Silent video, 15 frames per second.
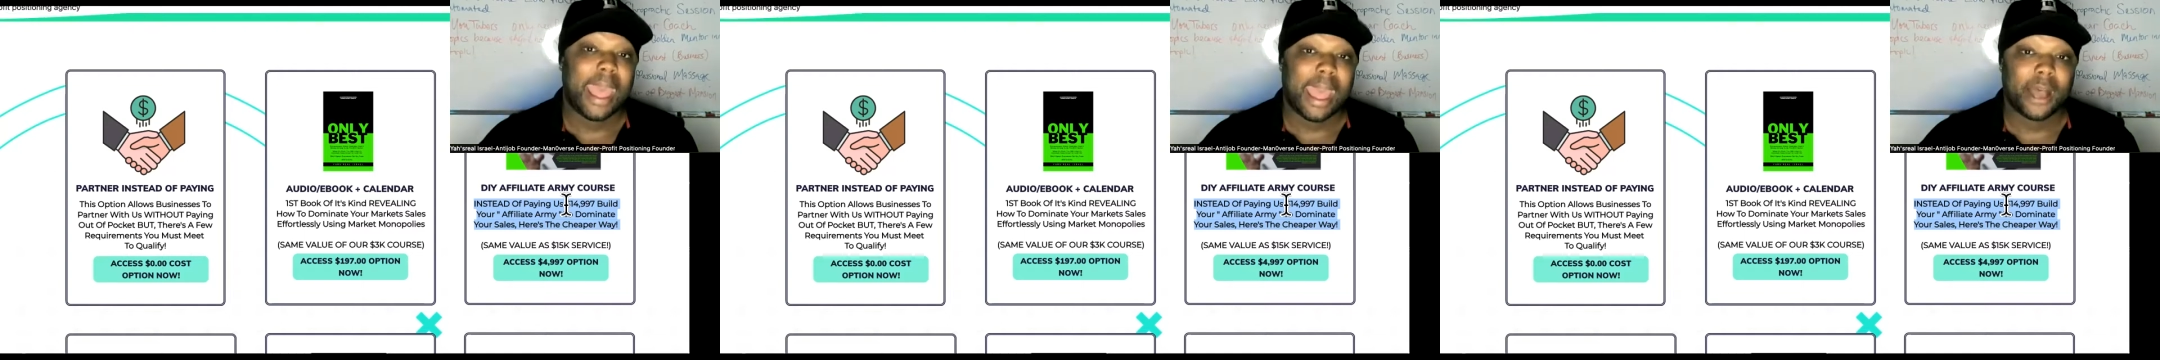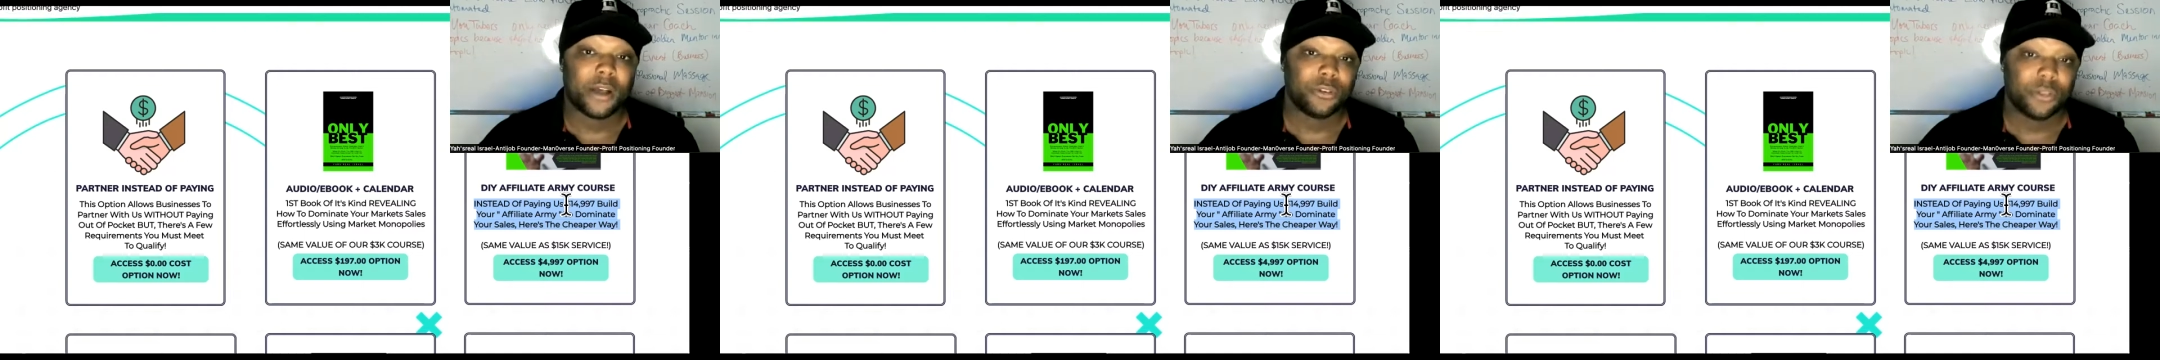
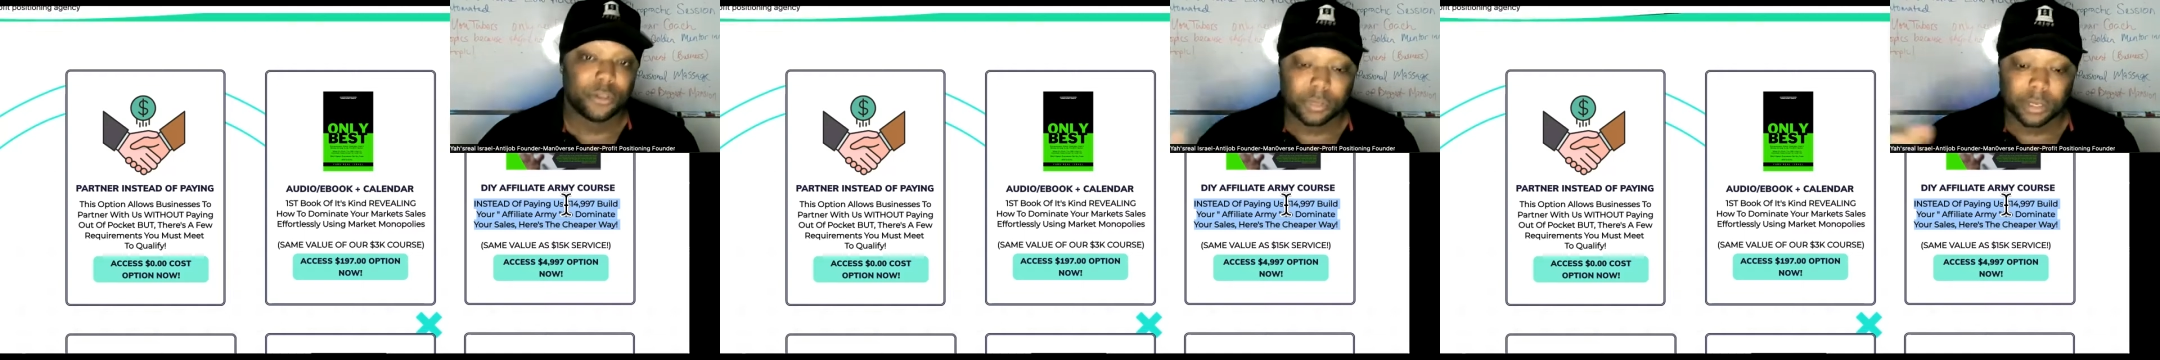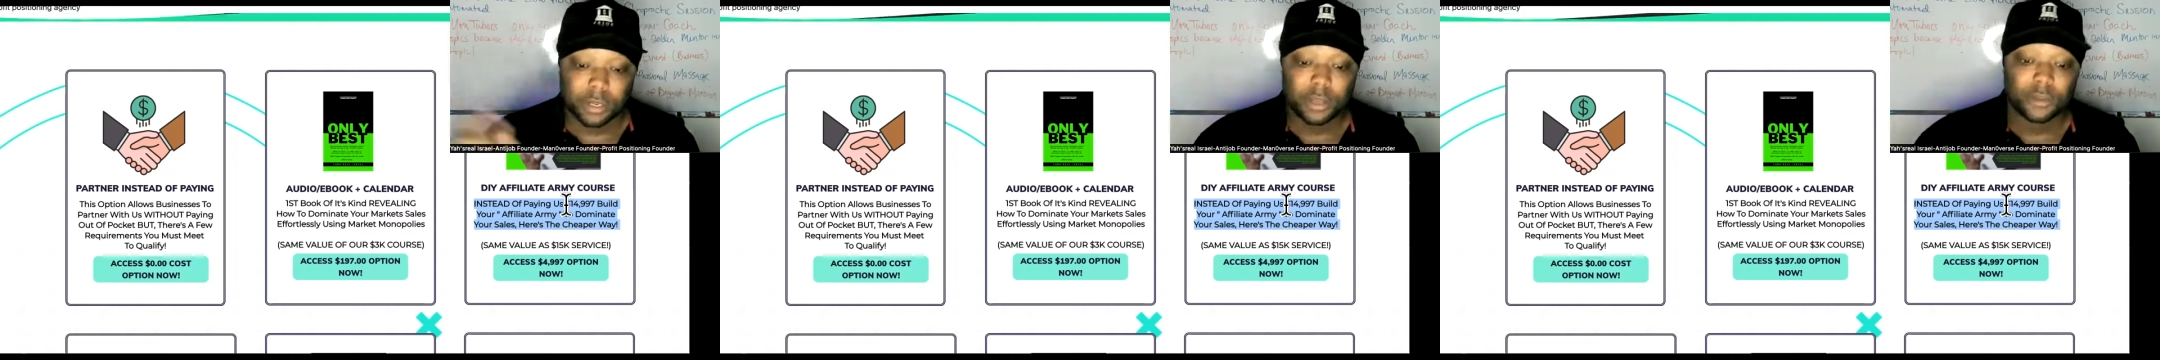Now,
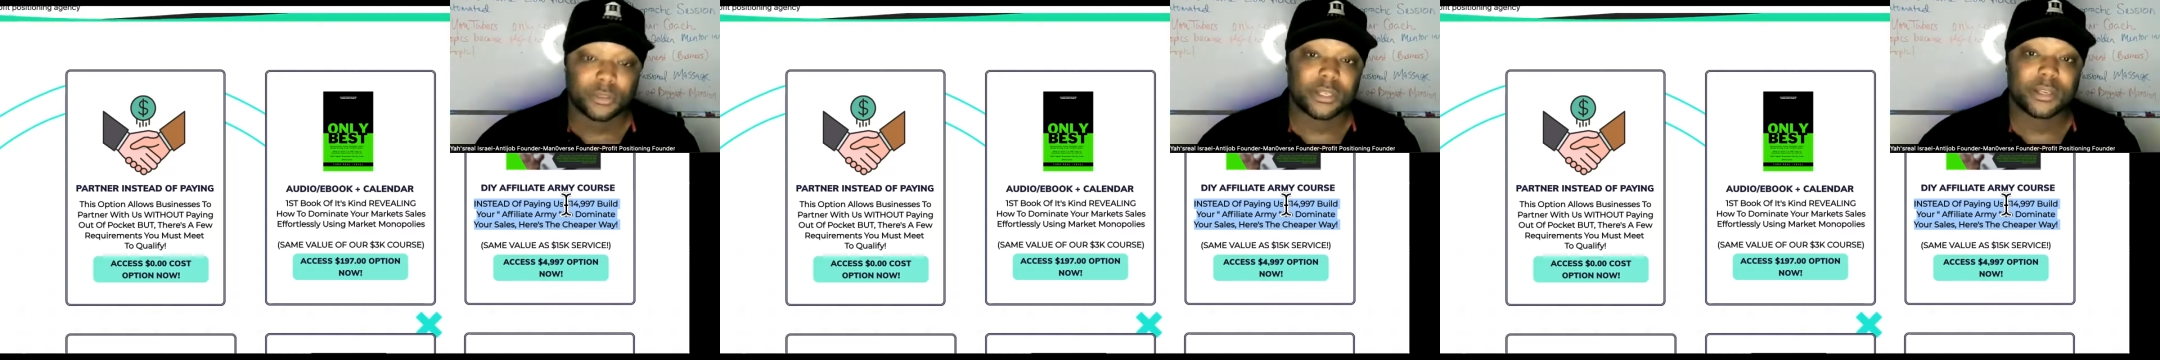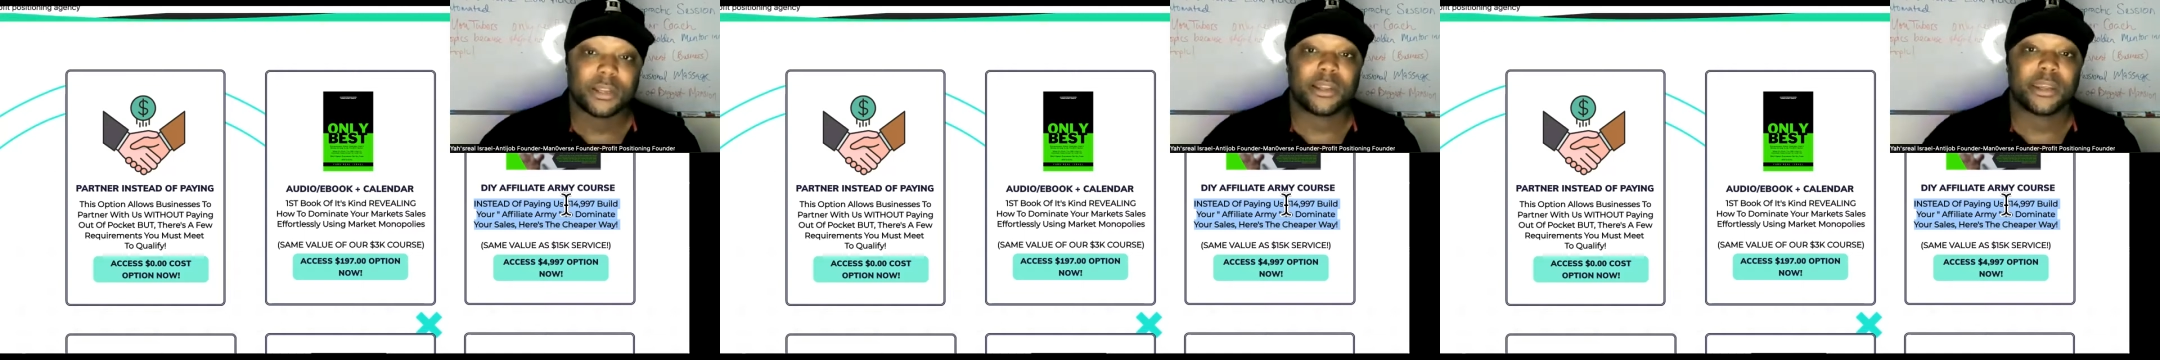you can
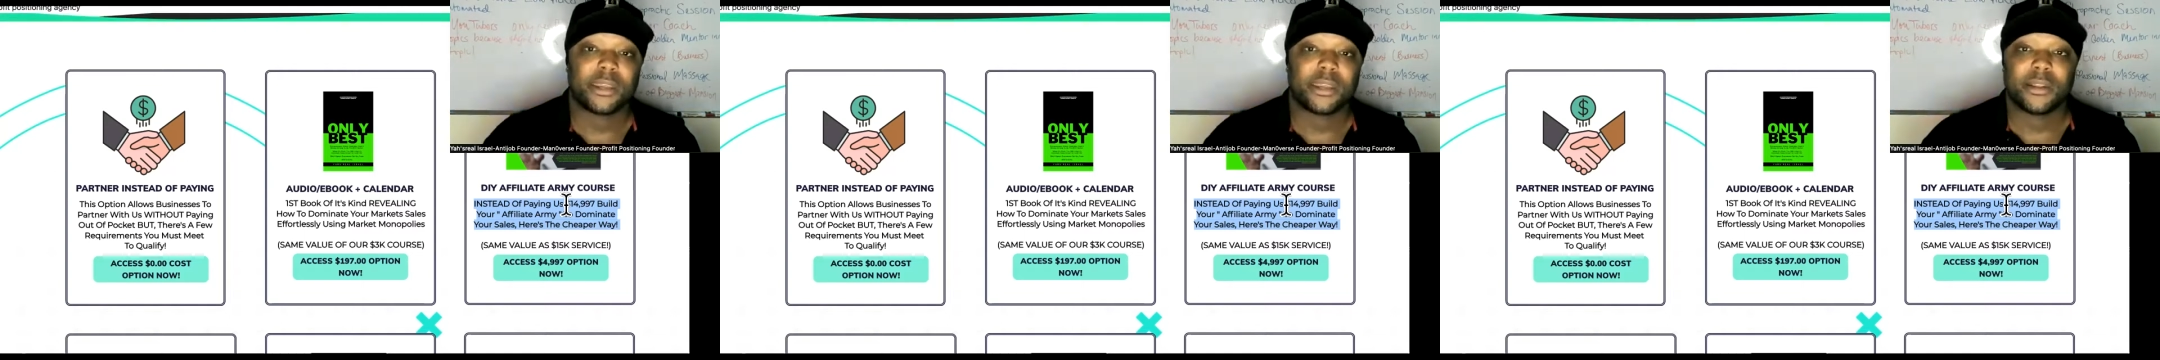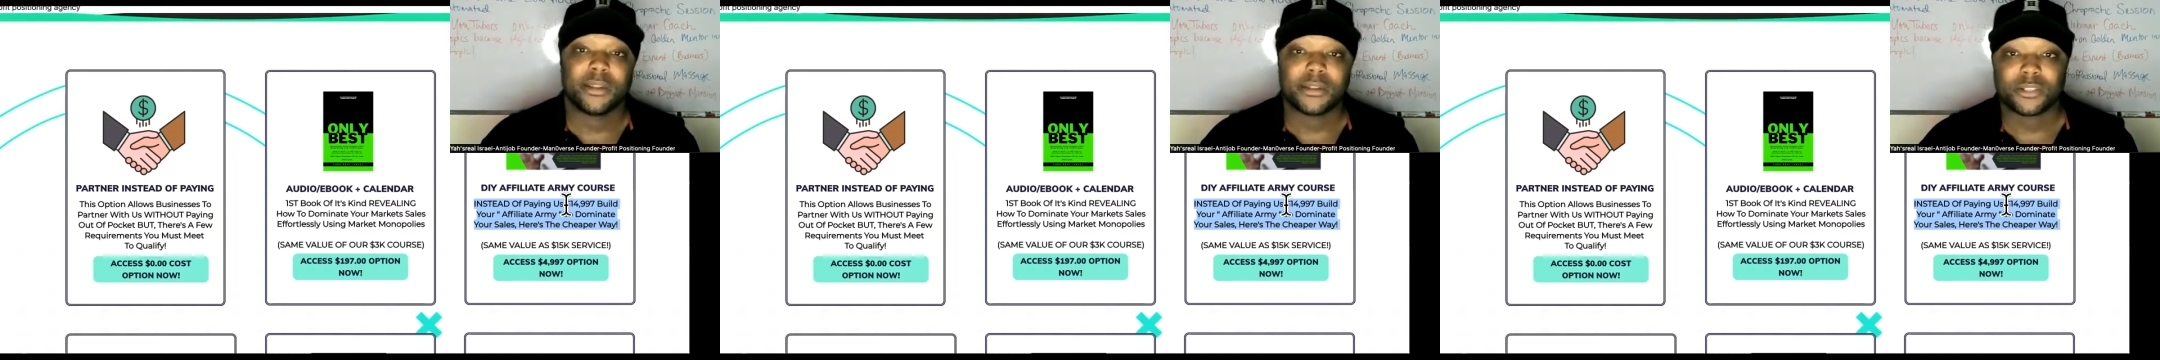go to the link in the